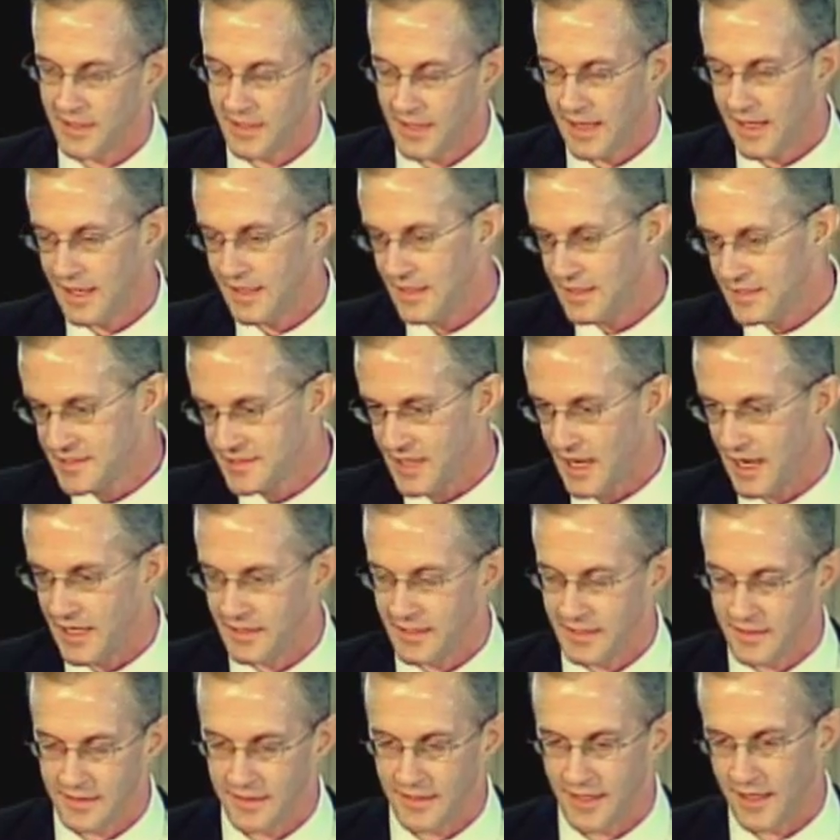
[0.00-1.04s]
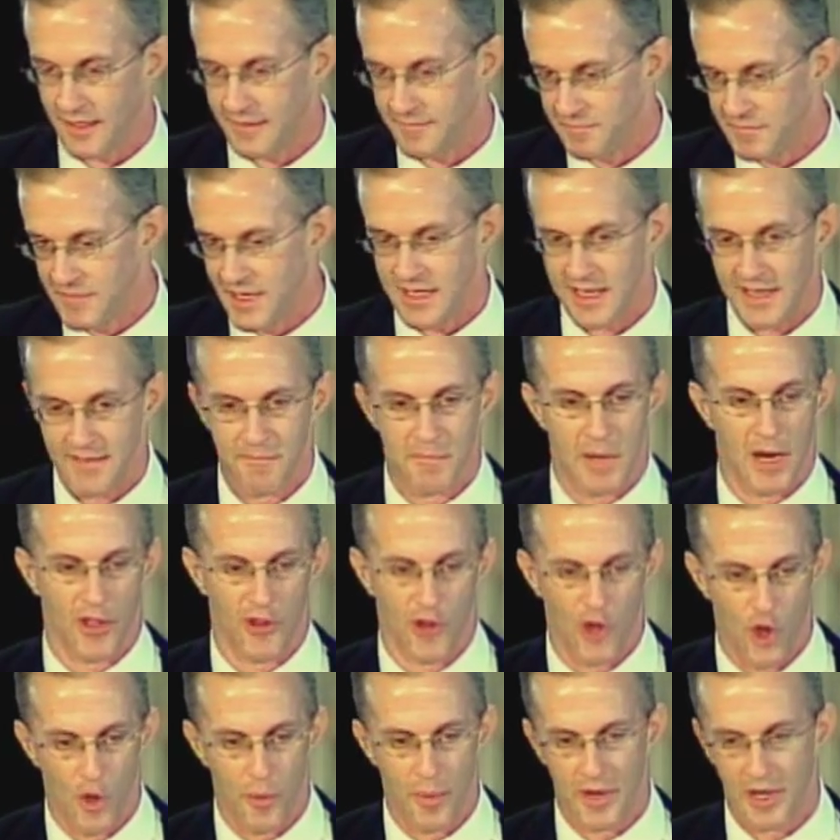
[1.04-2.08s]
And he signed it, and I didn't even bother
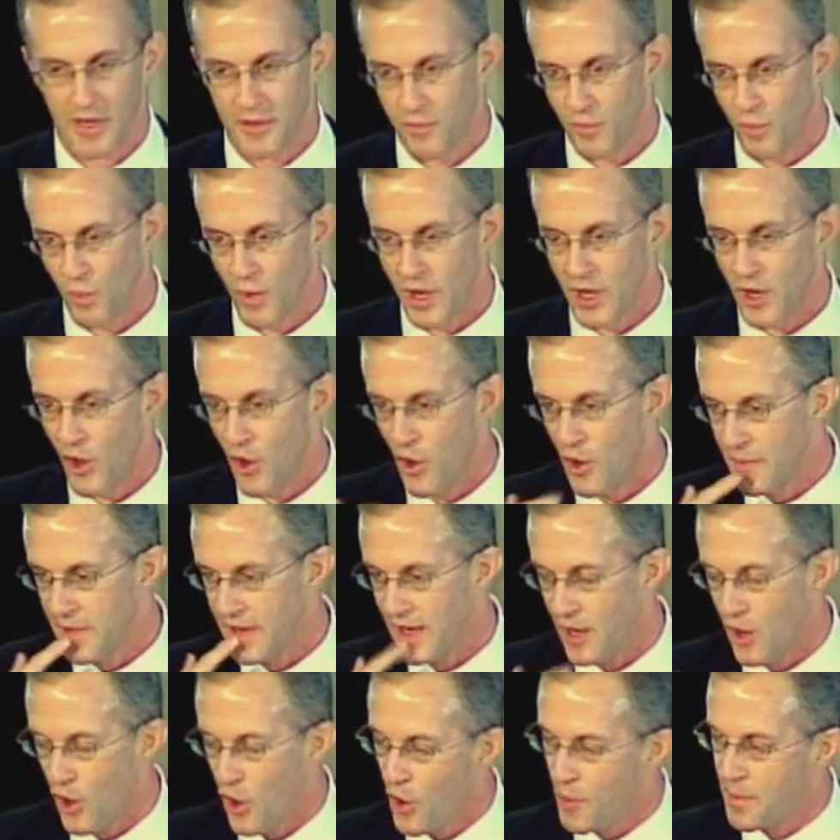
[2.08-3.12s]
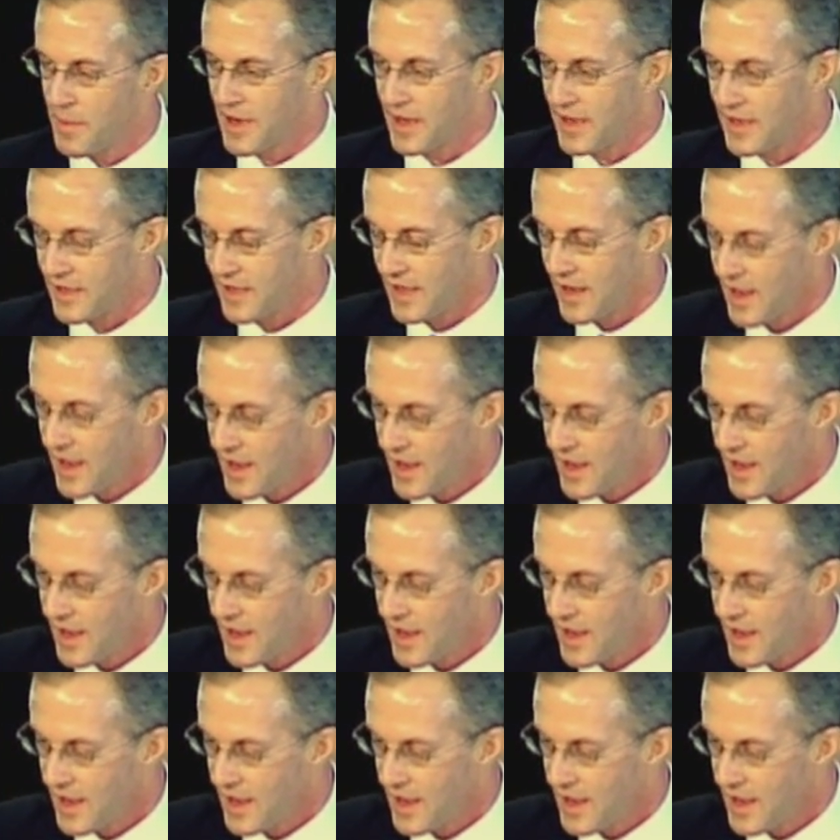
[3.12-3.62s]
to open it, went home, and I opened it.